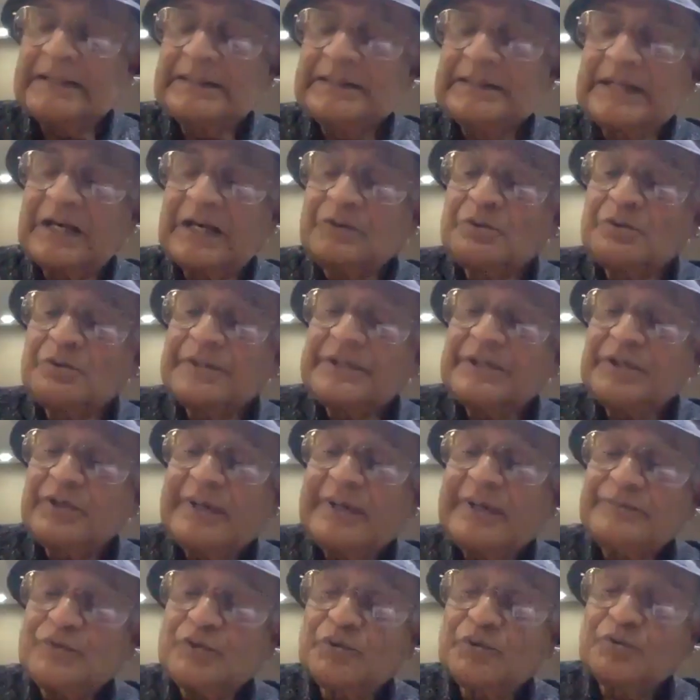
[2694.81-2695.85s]
Now, you
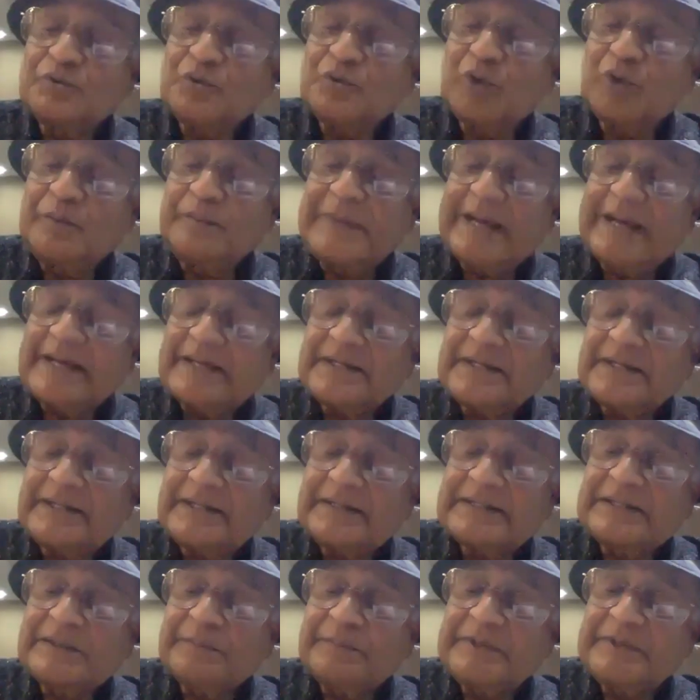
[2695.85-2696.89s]
have to go back a
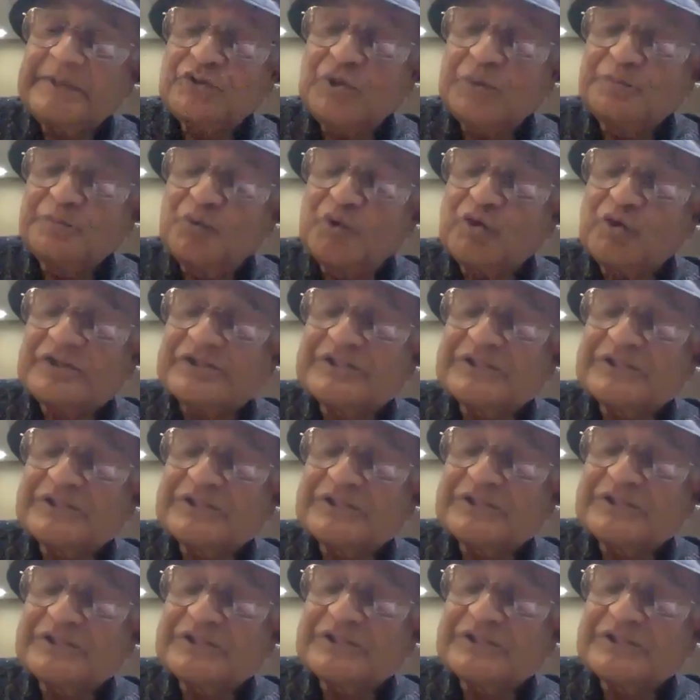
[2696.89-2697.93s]
little bit to Buddhism,
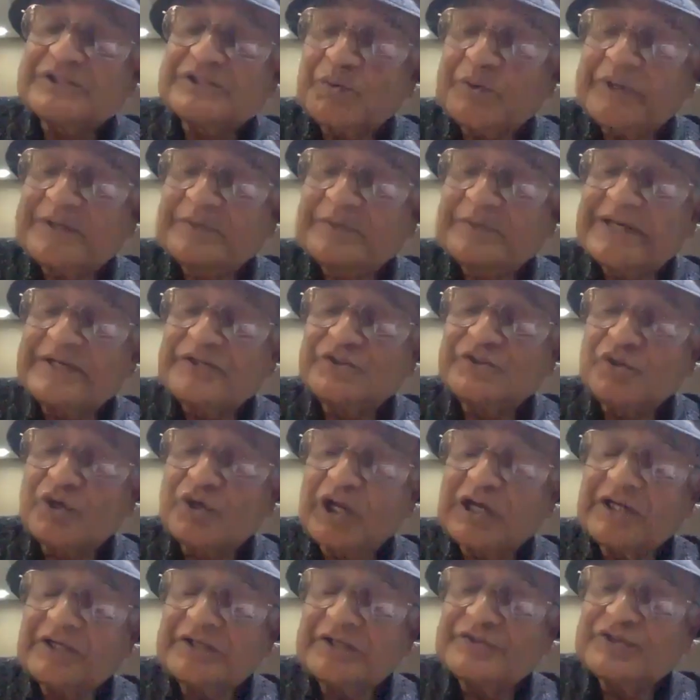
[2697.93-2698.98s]
and this is where my
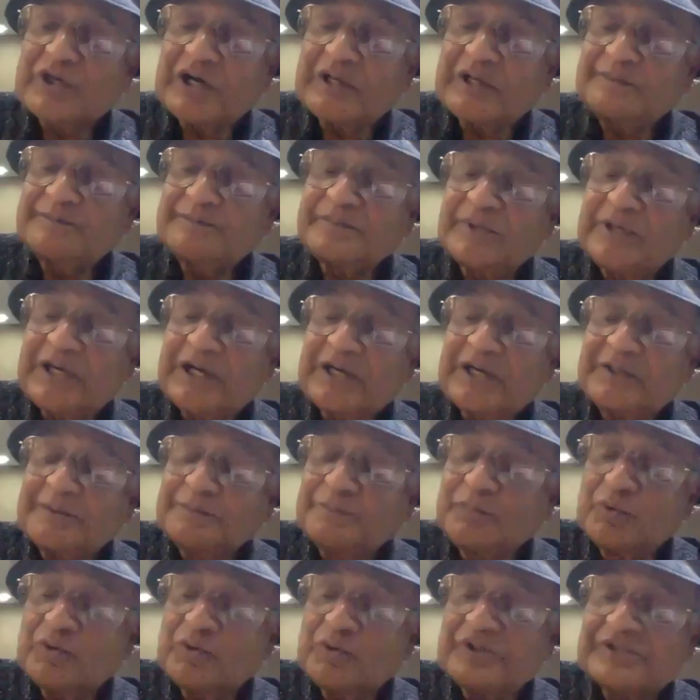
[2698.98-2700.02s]
knowledge of
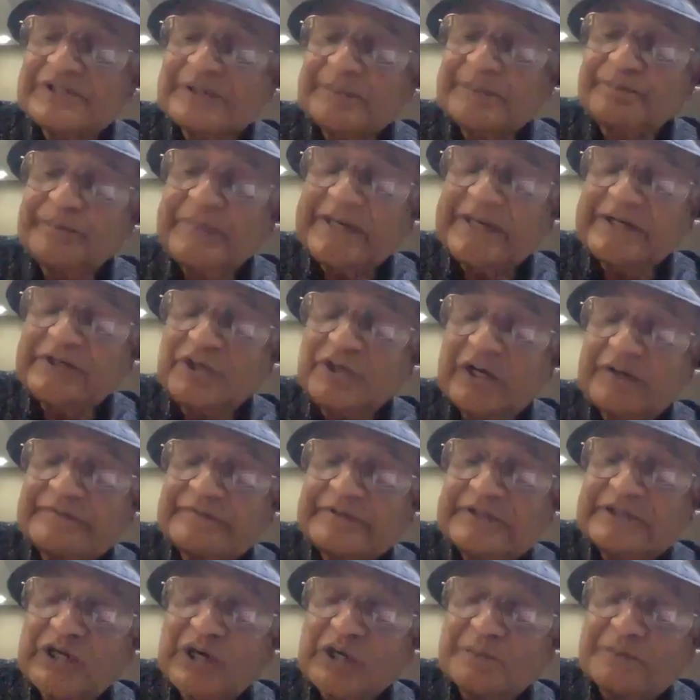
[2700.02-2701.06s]
Buddhism paid
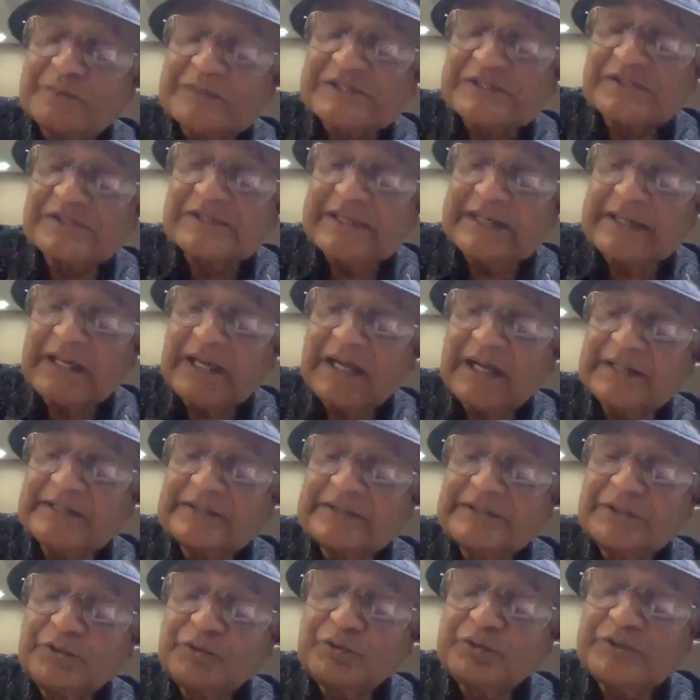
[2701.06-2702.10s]
off enormously. I
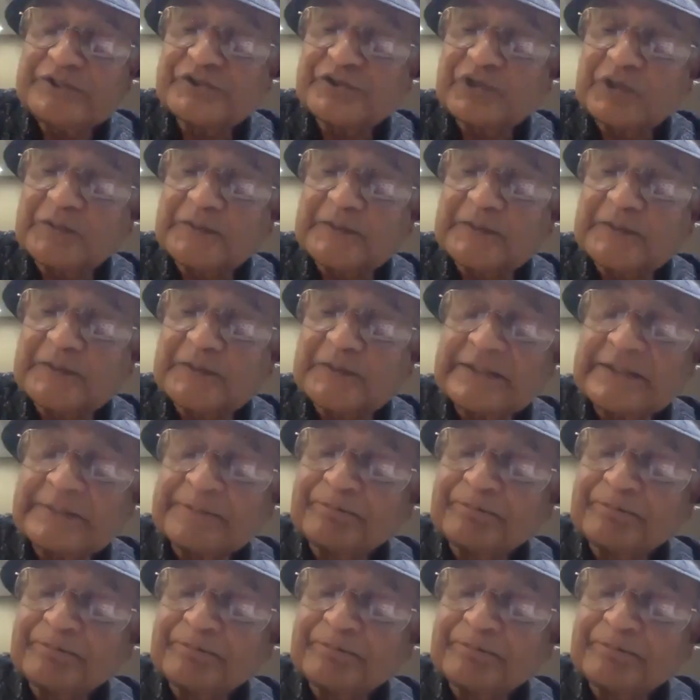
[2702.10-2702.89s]
knew this already.